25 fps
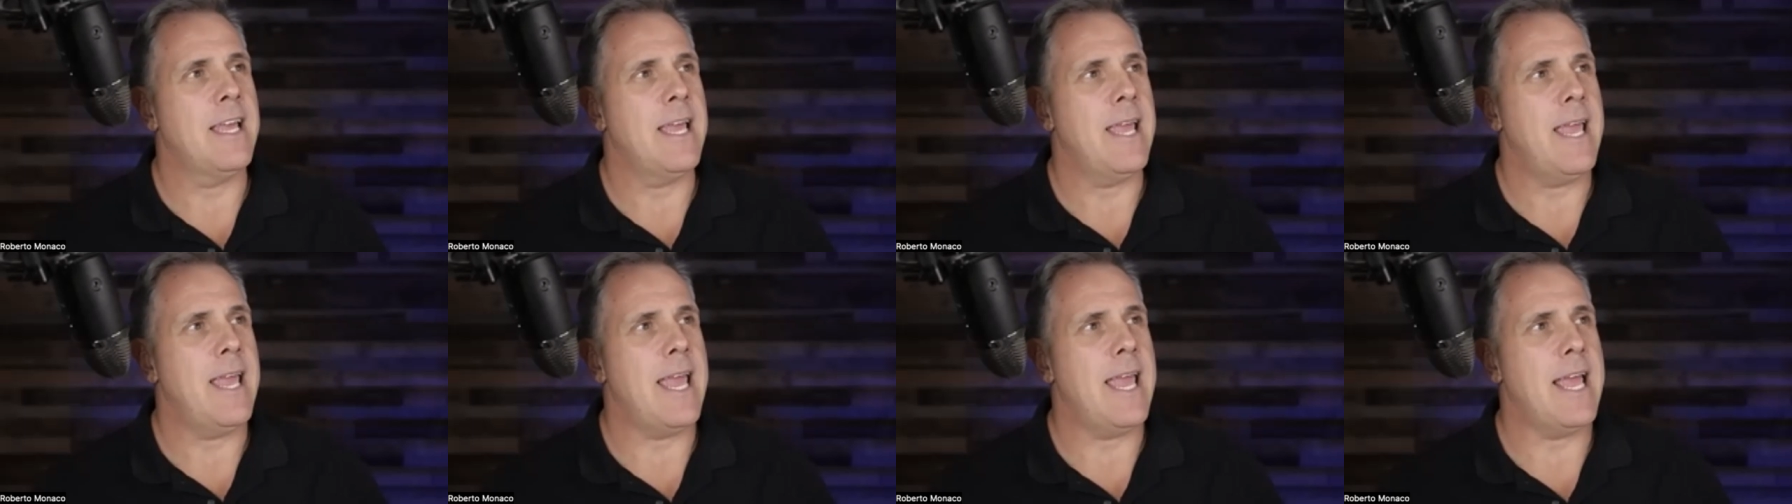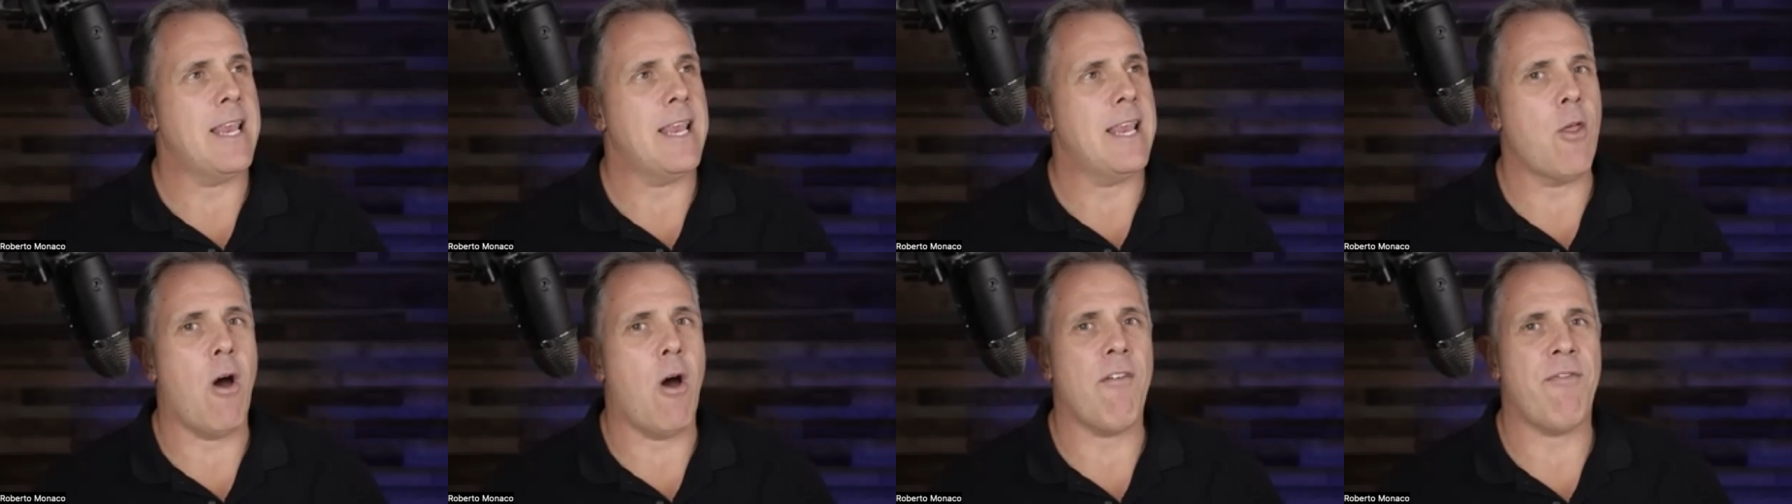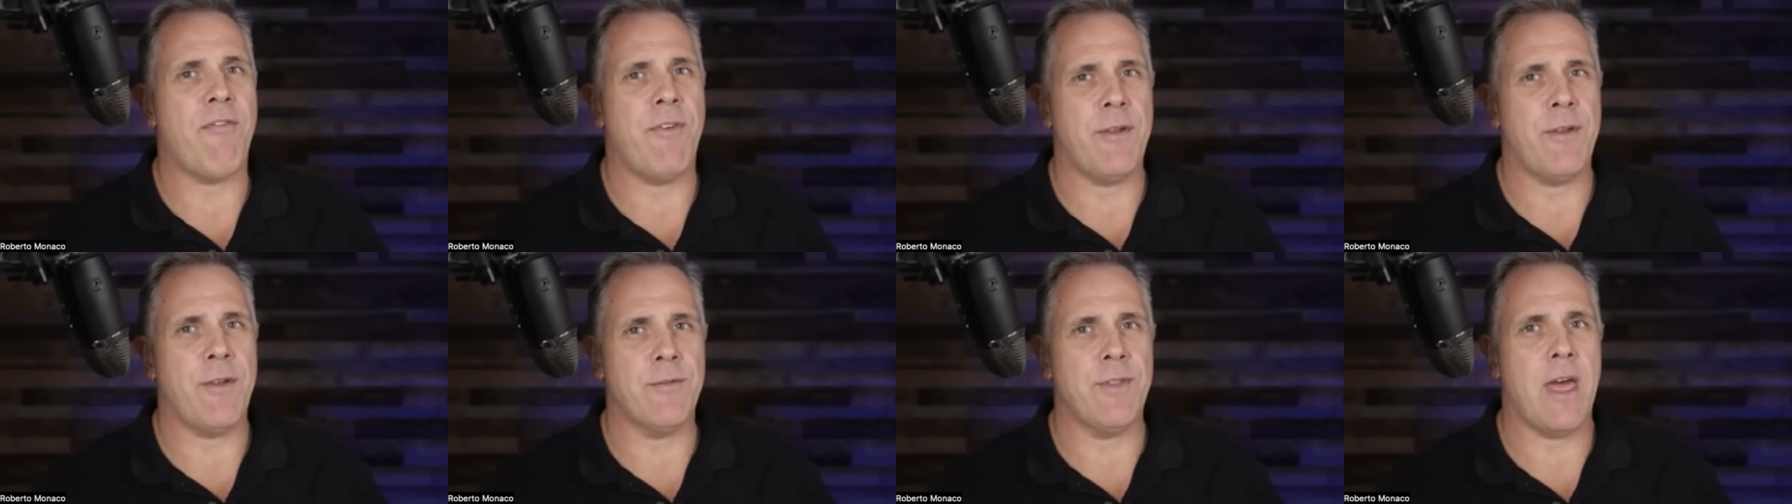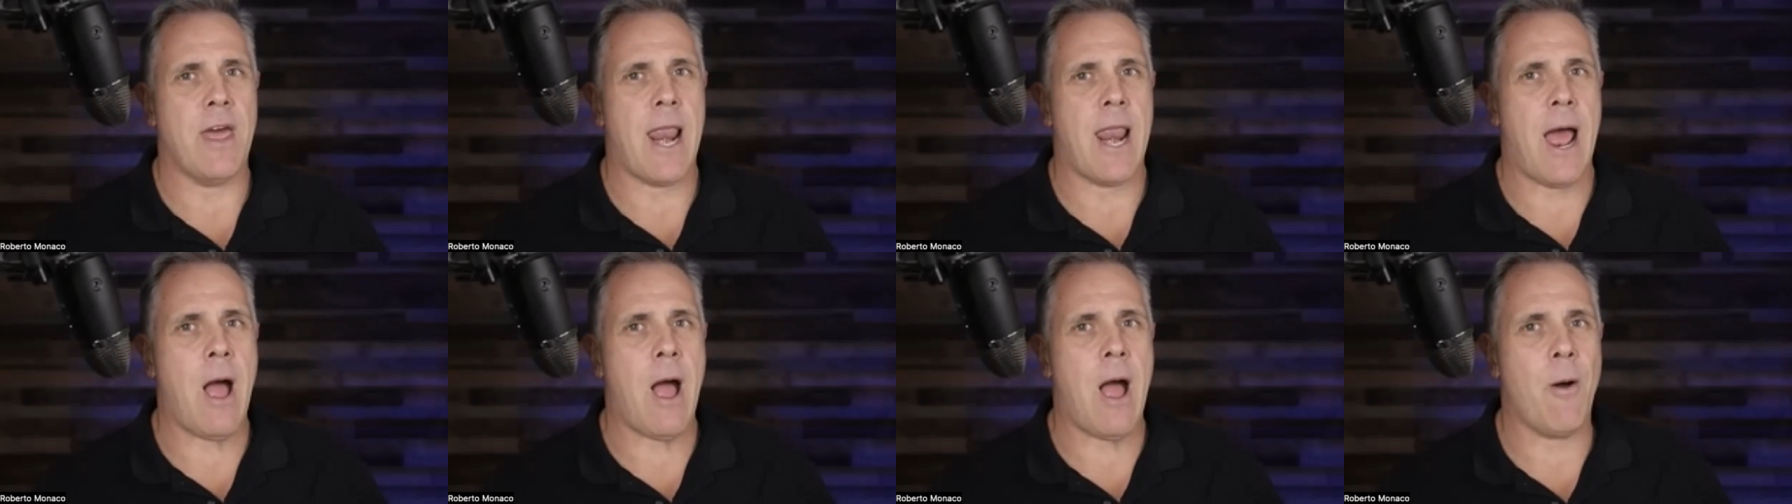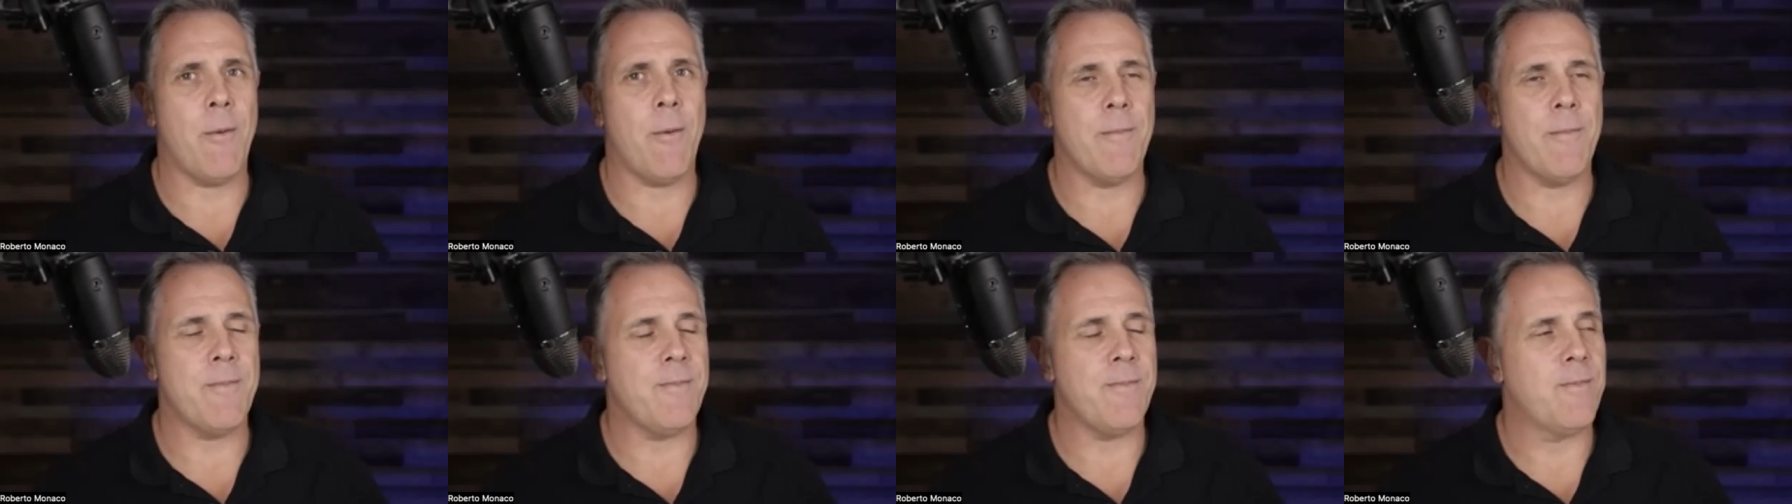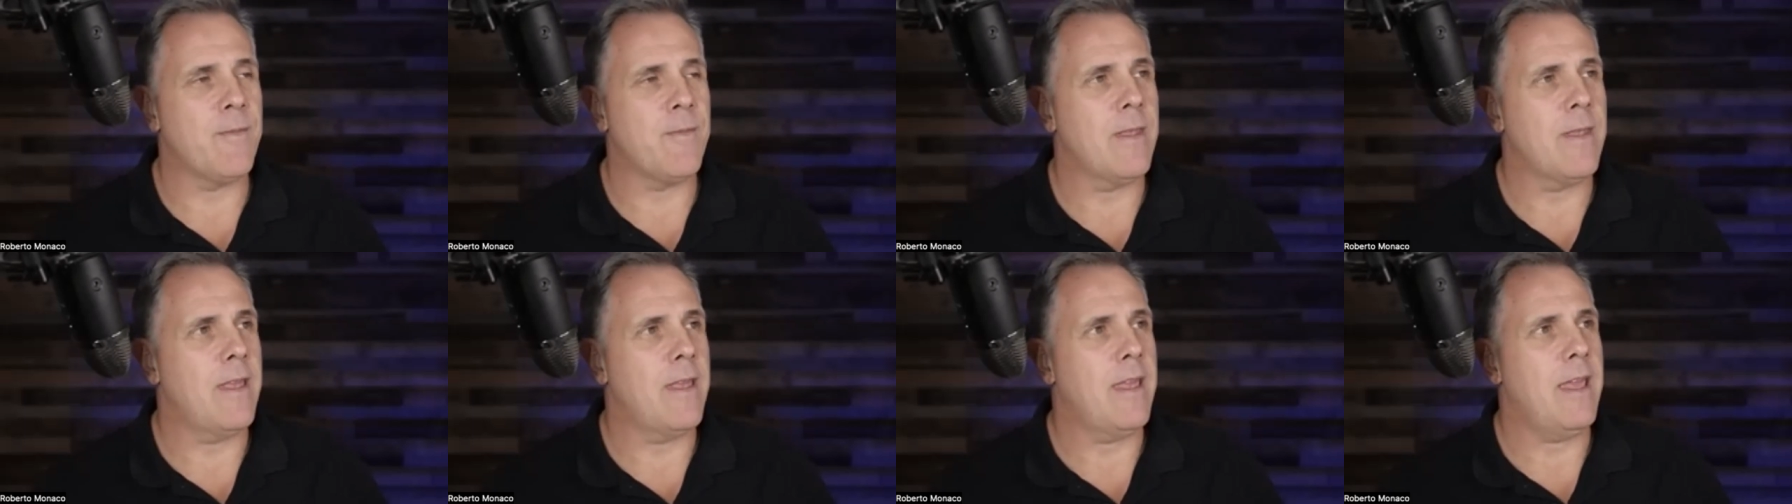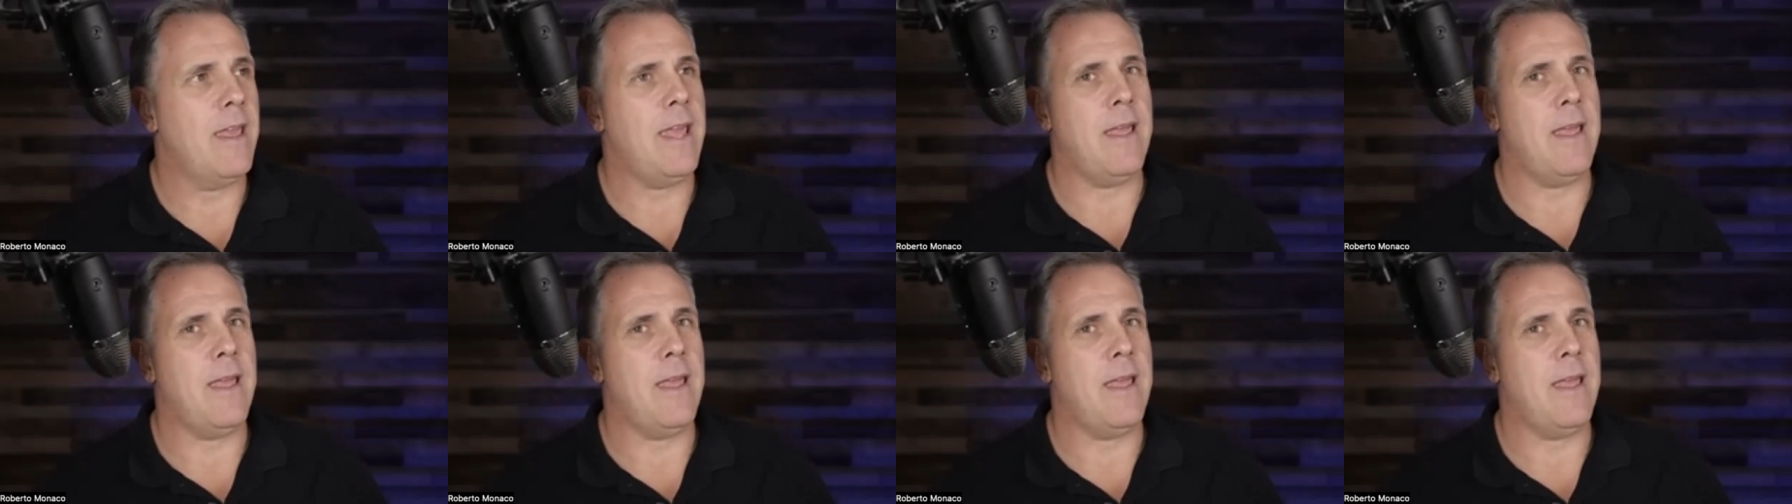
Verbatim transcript: and not figuring that out mm-hmm.